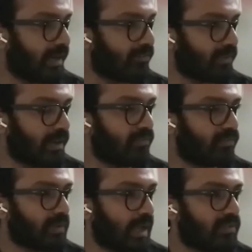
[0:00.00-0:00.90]

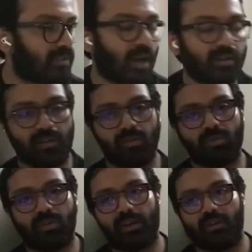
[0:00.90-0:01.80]
I've started
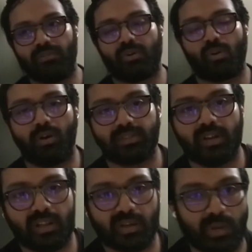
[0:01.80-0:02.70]
to kind of draw
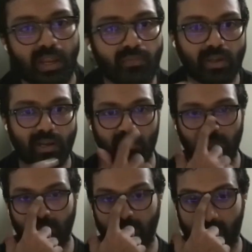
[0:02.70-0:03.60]
a certain way where
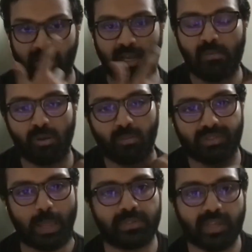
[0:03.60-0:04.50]
I'm
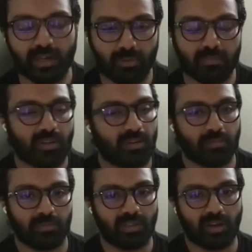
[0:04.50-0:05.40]
almost absent from
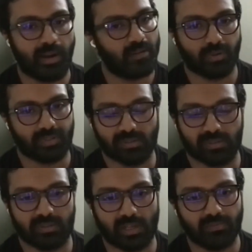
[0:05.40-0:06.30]
the creative
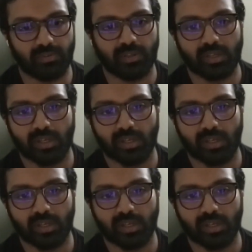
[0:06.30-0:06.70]
process itself.